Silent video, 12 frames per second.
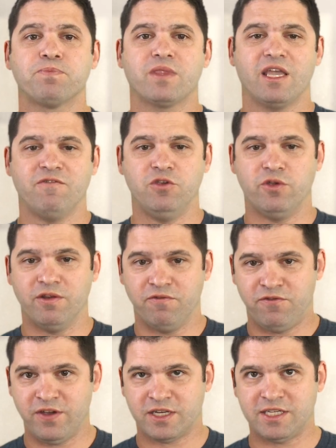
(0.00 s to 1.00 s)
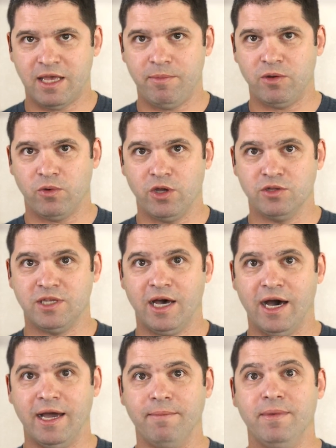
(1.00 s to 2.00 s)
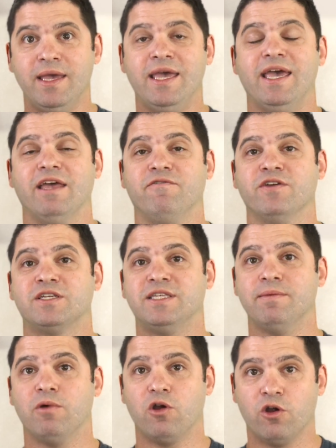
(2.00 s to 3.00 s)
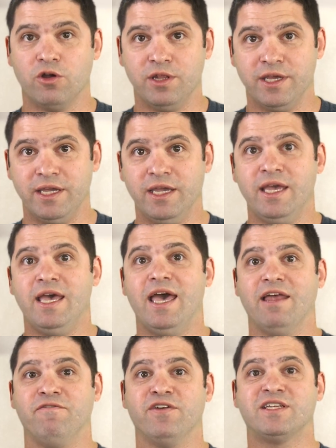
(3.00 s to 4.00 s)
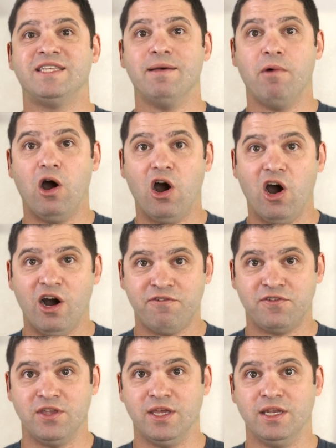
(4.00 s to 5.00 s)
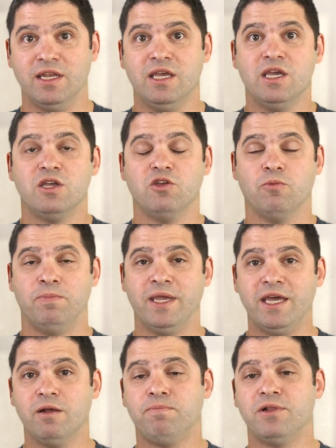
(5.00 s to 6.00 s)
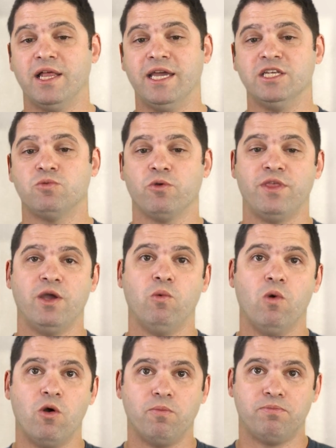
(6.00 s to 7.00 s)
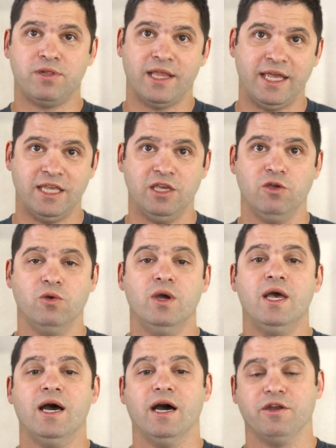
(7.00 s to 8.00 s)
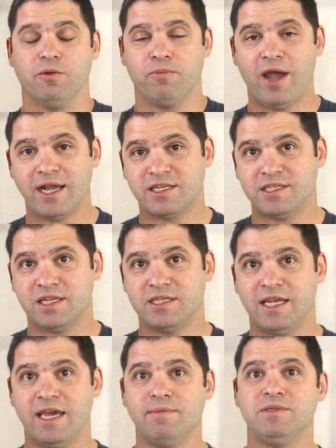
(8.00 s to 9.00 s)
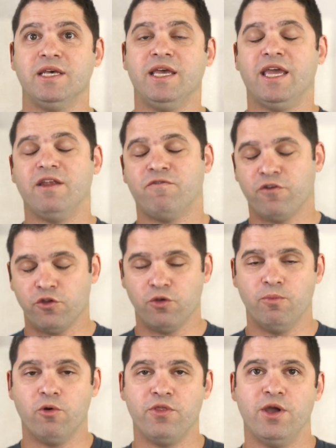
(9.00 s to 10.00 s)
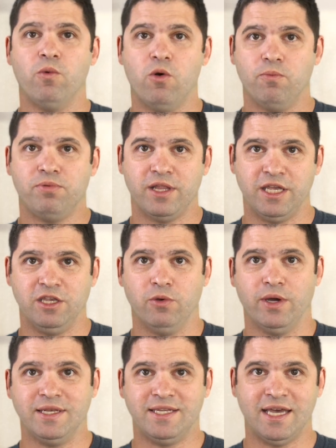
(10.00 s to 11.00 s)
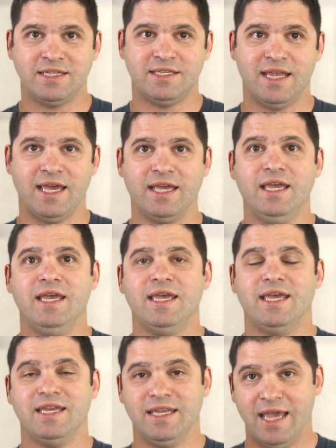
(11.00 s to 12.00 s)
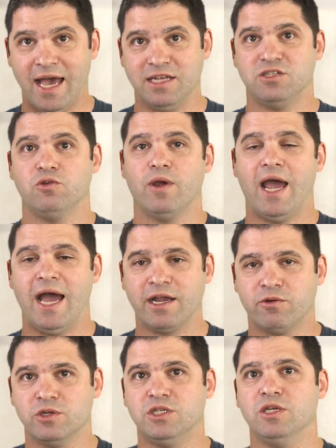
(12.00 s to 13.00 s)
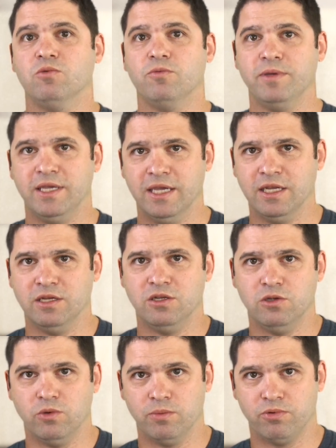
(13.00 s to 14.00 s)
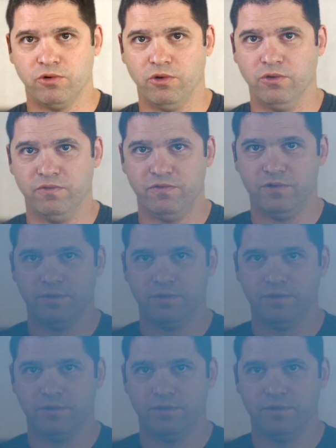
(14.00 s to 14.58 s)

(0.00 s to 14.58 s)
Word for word: if you can fix them in real time and fix them early and fix them often, you'll be in a place where they won't plague you on your practice exams, and furthermore, they won't plague you on test day. And yes, your accuracy will begin to improve.